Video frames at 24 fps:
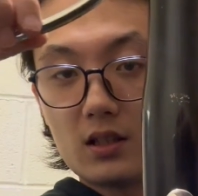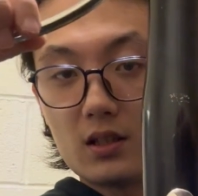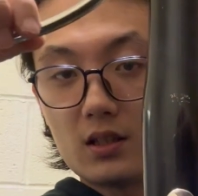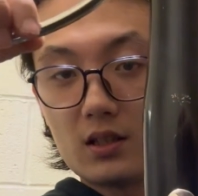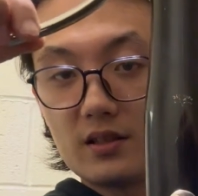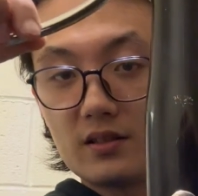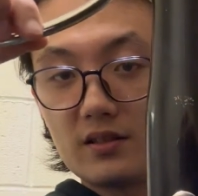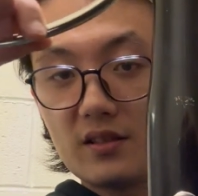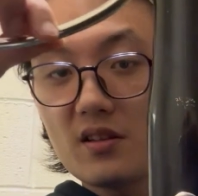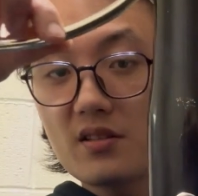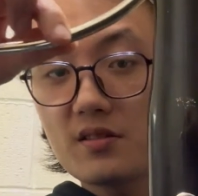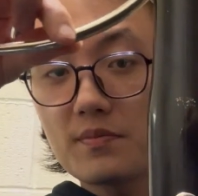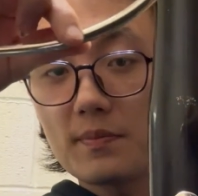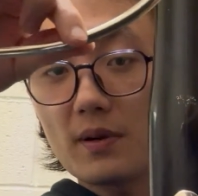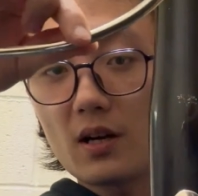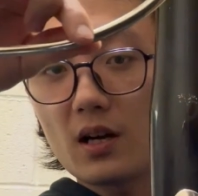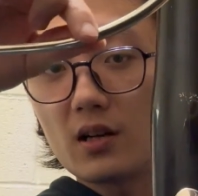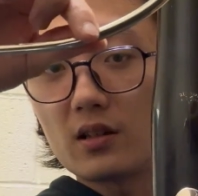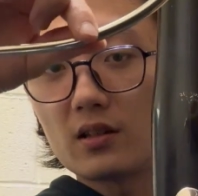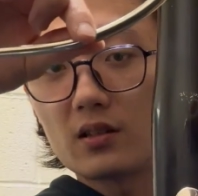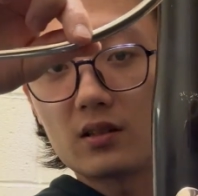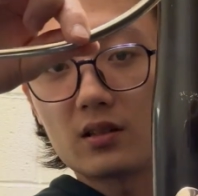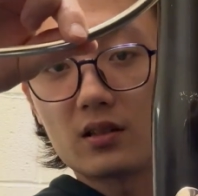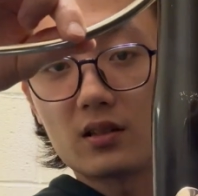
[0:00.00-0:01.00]
this
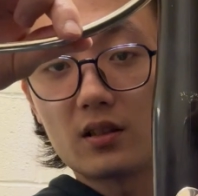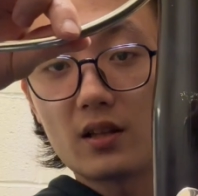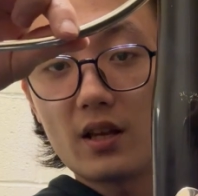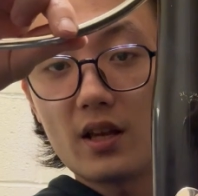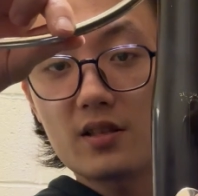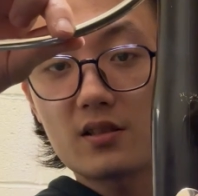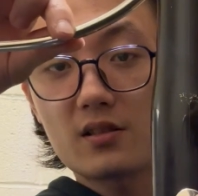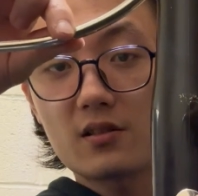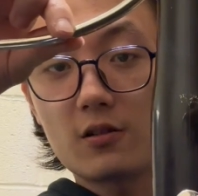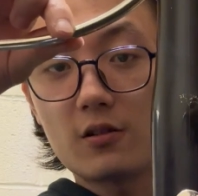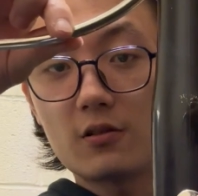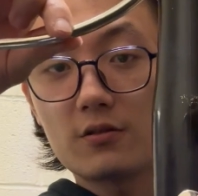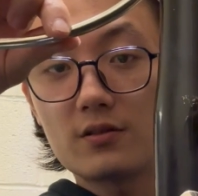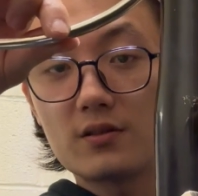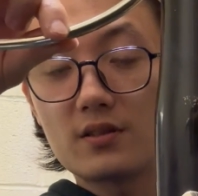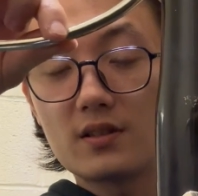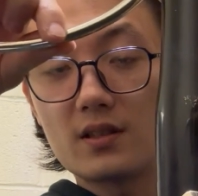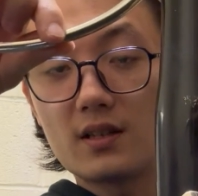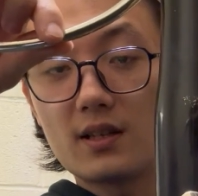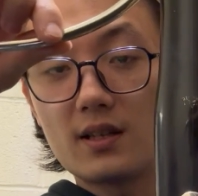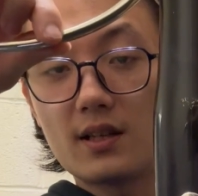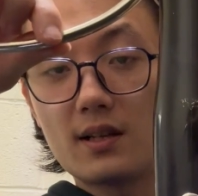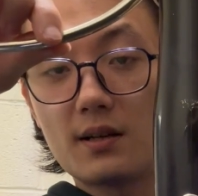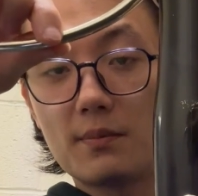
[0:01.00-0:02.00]
part is called
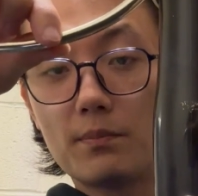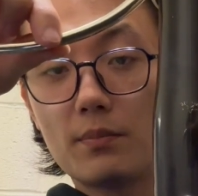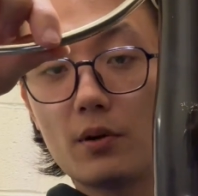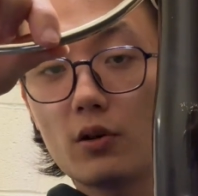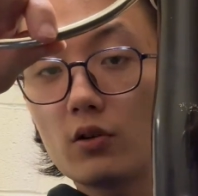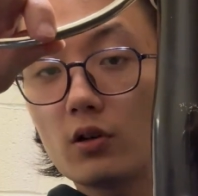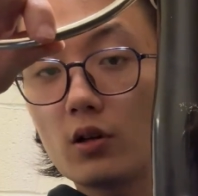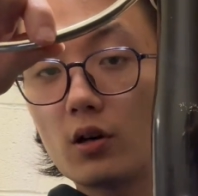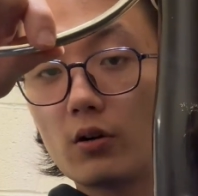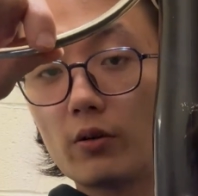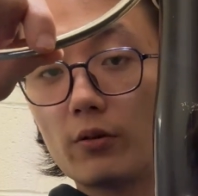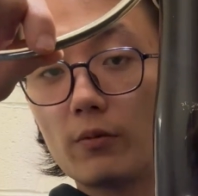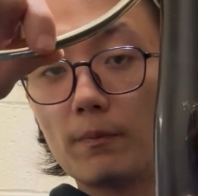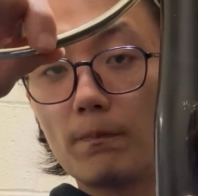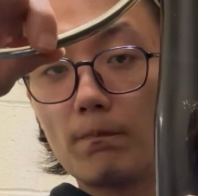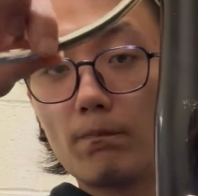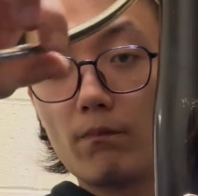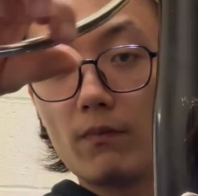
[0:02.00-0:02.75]
the buckle.